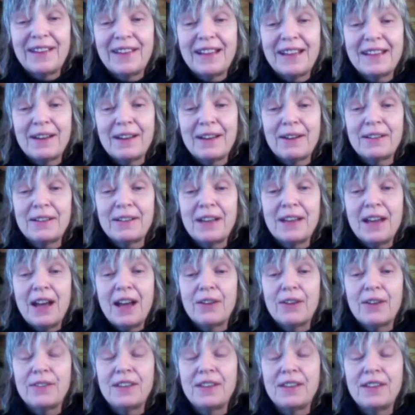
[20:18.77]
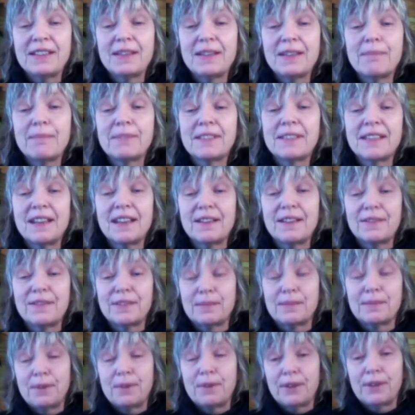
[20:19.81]
out how they
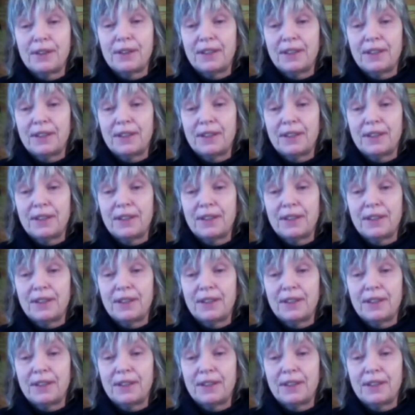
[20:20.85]
themselves work.